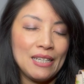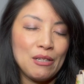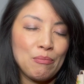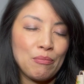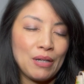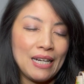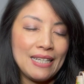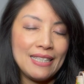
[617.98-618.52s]

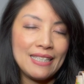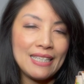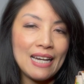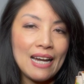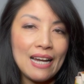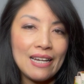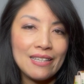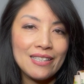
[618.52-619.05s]
price
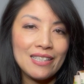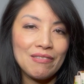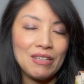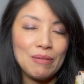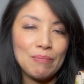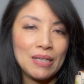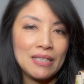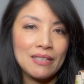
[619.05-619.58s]
tags, so
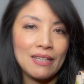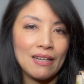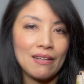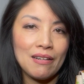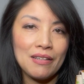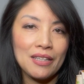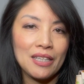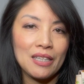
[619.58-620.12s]
we must get
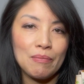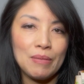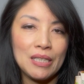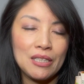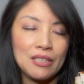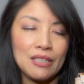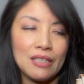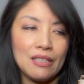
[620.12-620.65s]
all the
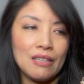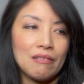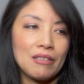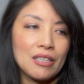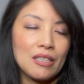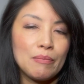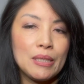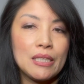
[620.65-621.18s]
commission. No,
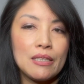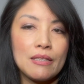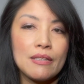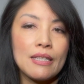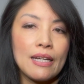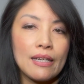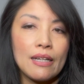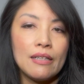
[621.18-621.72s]
our
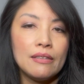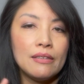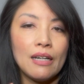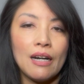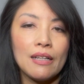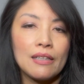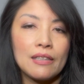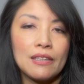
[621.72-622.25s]
commission's like
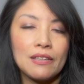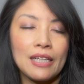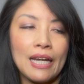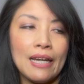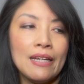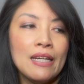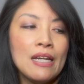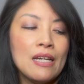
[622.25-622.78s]
$1,
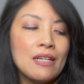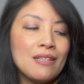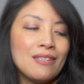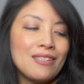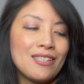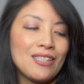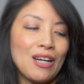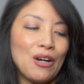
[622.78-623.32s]
okay?
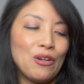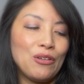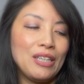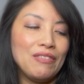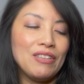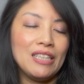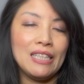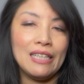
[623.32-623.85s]
So
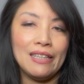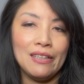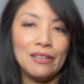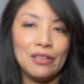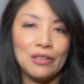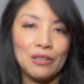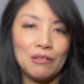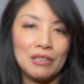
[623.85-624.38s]
even he
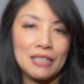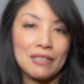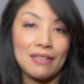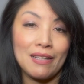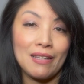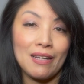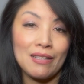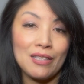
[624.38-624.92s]
knew it's
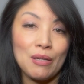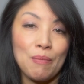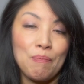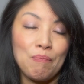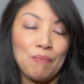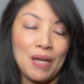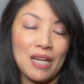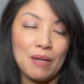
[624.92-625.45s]
like that's a
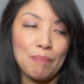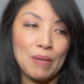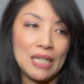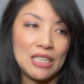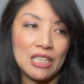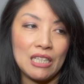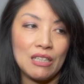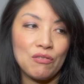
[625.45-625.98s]
big
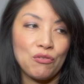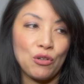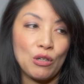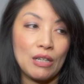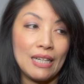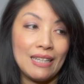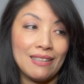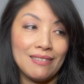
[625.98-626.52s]
budget
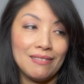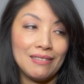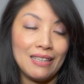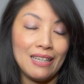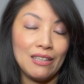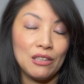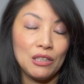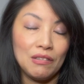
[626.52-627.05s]
for a
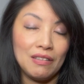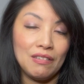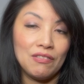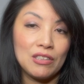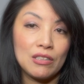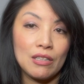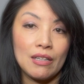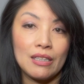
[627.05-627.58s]
Louis
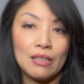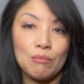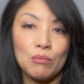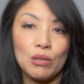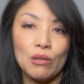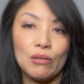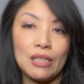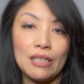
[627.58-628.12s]
Vuitton
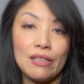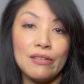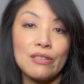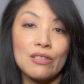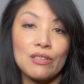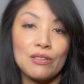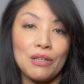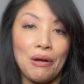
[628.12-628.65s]
employee
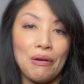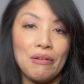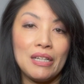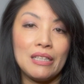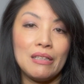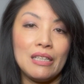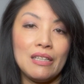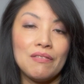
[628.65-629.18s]
to go
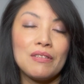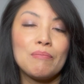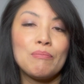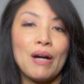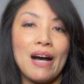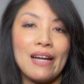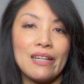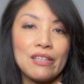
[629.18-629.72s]
and even
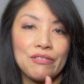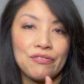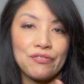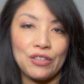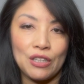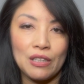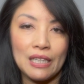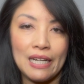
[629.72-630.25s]
buy a
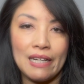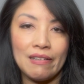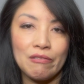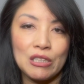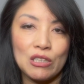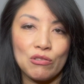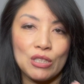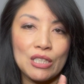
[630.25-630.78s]
FURLA,
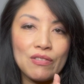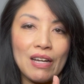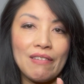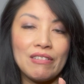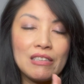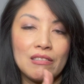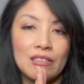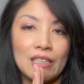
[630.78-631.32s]
which was
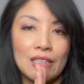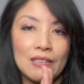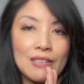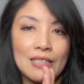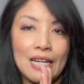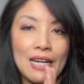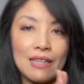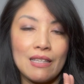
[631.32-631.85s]

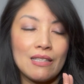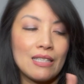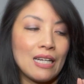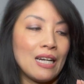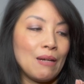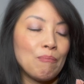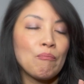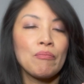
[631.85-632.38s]
$500 at the time.